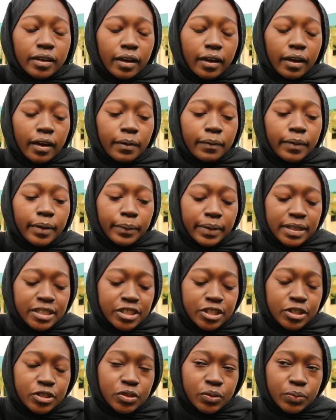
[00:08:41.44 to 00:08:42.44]
How I went
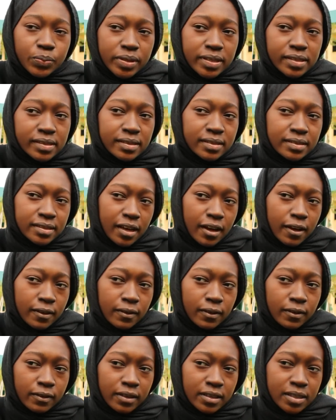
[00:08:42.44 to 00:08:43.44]
into peace and
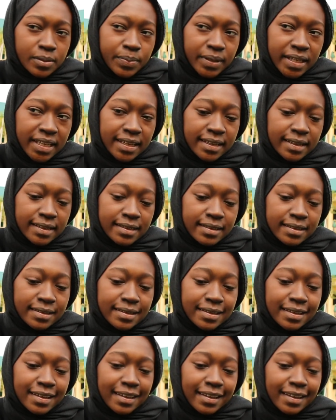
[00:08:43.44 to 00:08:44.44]
dialogue is because
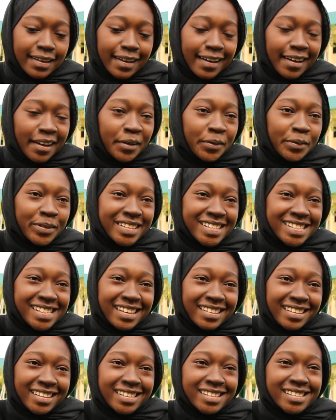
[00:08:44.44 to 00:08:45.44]
we see
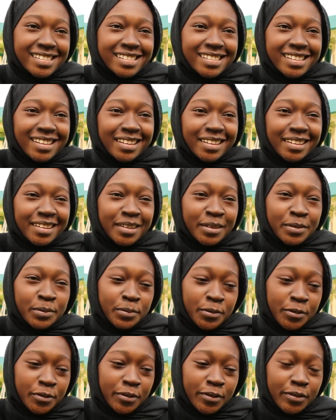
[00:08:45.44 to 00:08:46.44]
this: the
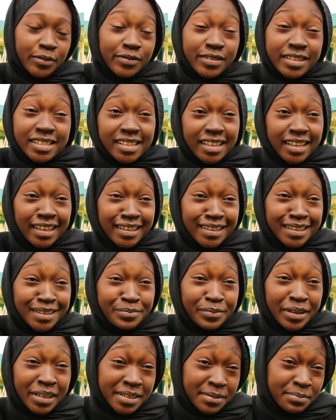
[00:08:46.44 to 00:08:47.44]
war physically
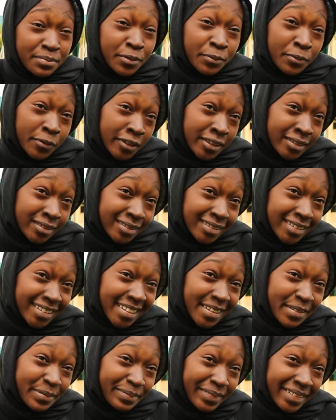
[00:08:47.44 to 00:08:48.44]
might be won,
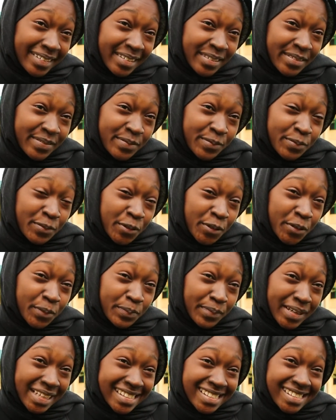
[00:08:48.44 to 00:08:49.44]
but the war
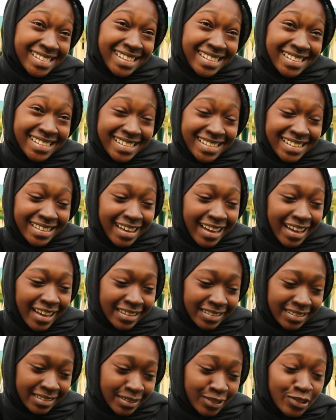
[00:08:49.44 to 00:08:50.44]
mentally
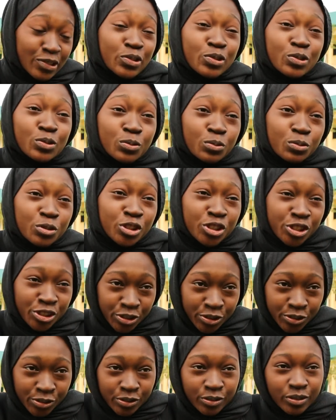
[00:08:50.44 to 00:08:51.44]
and
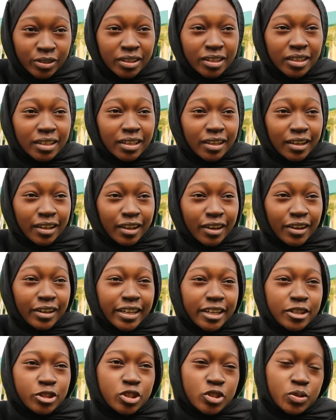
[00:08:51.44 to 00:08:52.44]
social
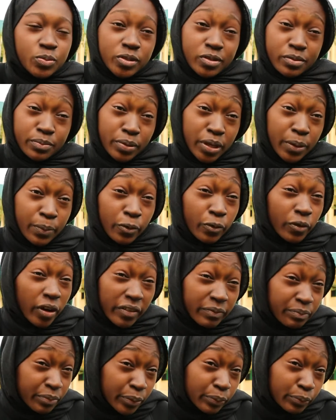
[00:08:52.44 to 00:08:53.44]
connections between people
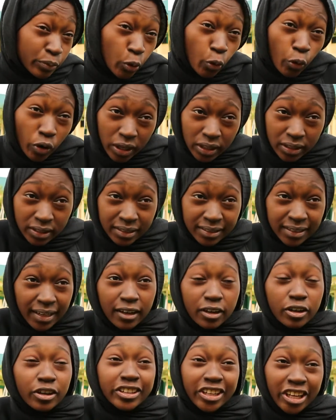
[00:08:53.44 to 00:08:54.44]
have been broken.
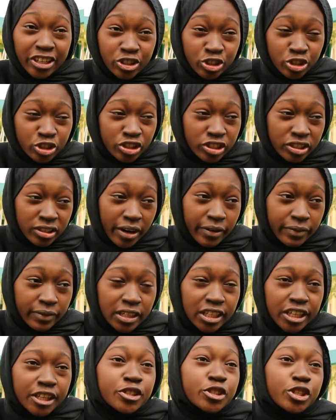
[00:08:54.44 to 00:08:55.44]
That connection, that
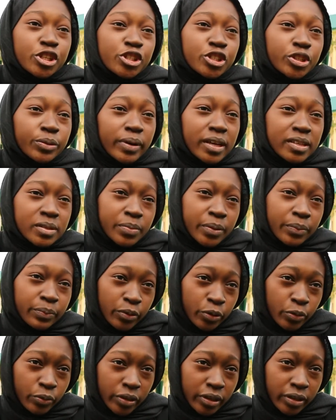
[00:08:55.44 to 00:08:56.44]
relationship has been
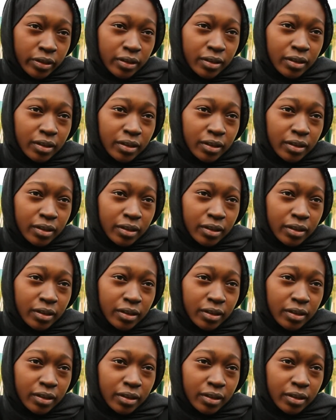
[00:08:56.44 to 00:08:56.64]
broken.